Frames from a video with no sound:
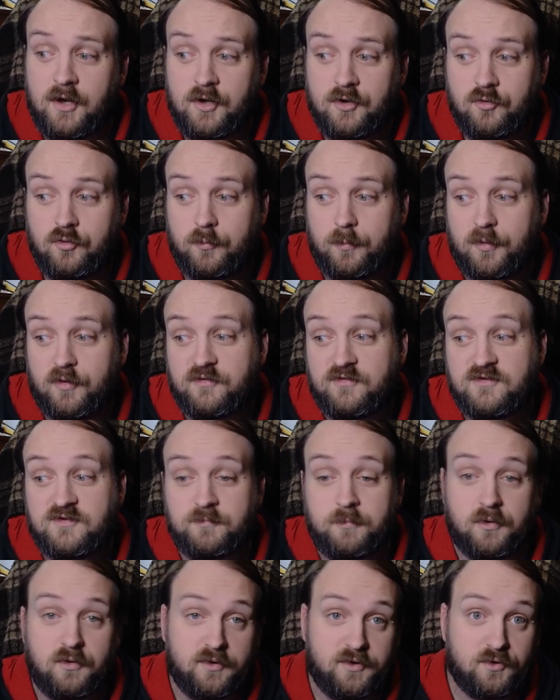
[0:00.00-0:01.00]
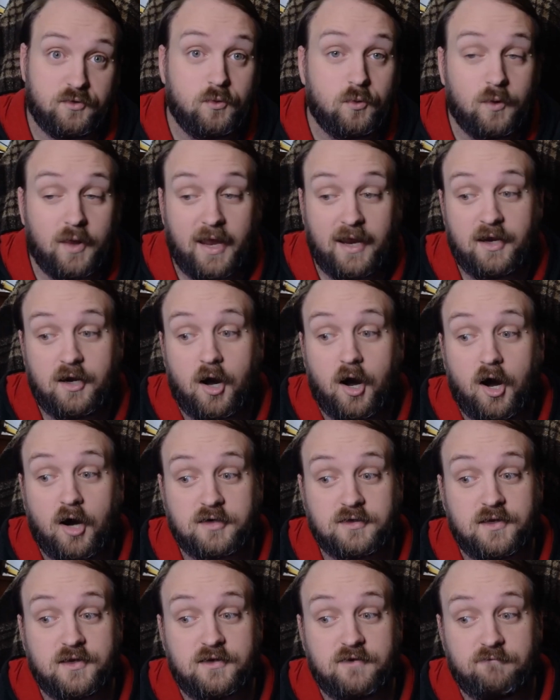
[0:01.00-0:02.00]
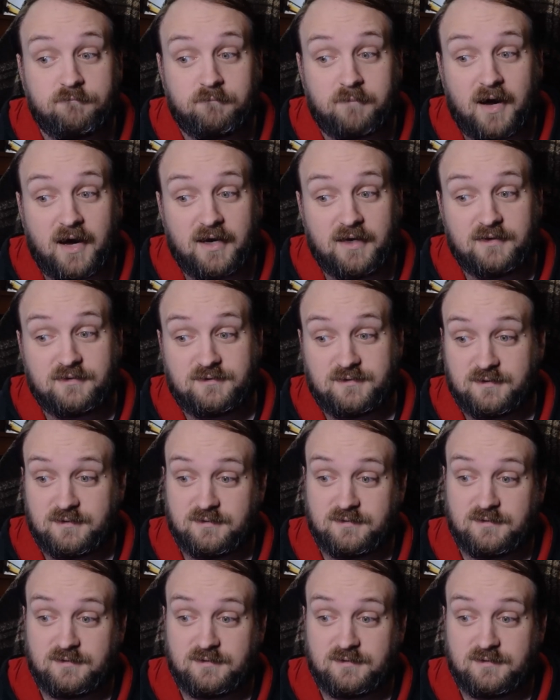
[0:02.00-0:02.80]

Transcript: to a person's political and cognitive biases.